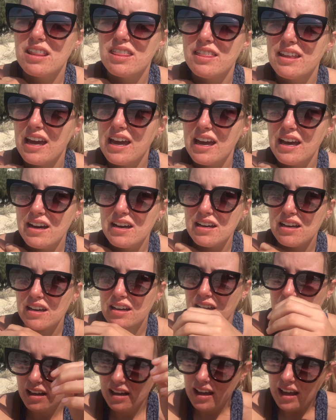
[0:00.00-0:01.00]
there
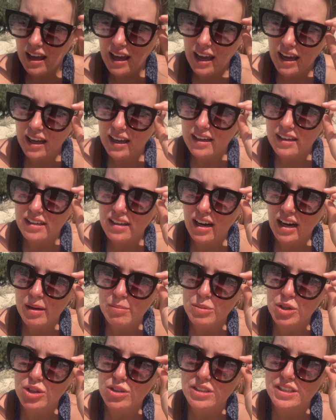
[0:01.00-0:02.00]
and
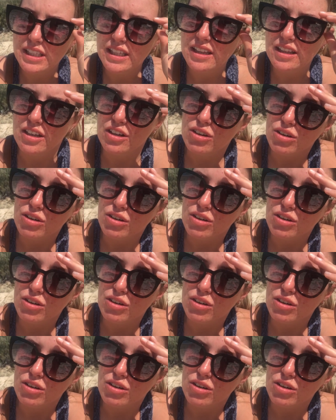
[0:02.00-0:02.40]
I'm using the